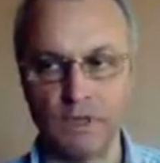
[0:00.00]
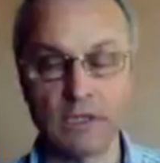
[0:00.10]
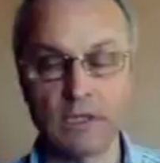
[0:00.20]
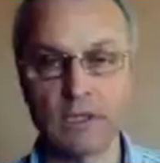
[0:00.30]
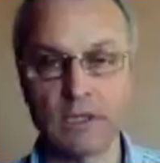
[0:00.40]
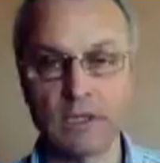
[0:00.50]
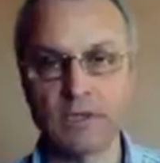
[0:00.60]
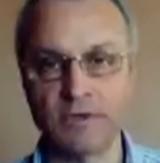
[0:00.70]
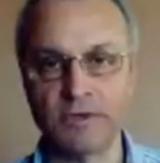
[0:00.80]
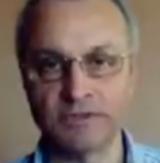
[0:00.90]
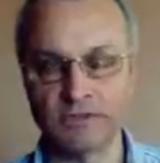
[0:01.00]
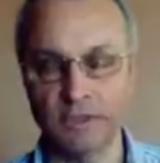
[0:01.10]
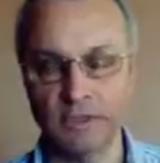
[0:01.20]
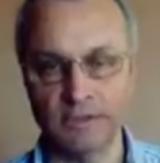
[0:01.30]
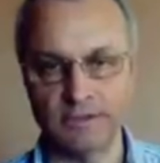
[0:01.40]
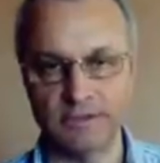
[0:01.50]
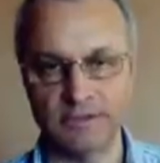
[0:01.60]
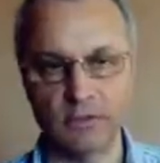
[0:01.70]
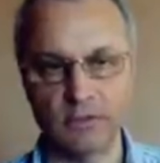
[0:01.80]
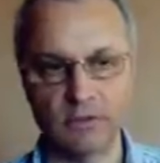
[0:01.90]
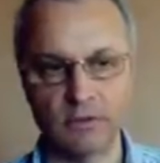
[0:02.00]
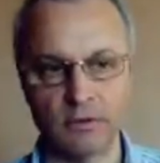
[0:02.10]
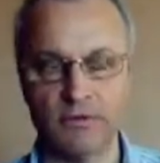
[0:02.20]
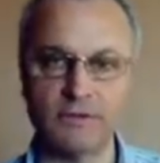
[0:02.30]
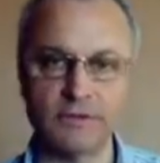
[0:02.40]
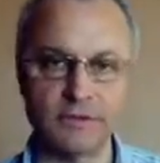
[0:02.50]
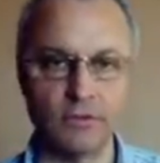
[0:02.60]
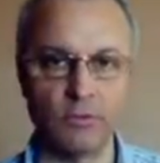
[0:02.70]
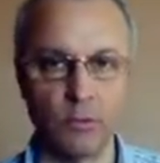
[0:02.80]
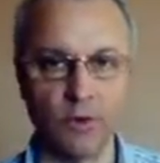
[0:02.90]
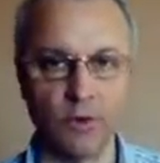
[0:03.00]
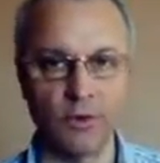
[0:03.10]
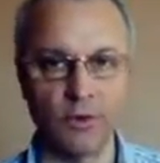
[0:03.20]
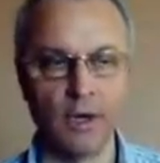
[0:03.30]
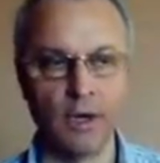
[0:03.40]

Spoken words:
illegal immigrants in the south, on the southern border.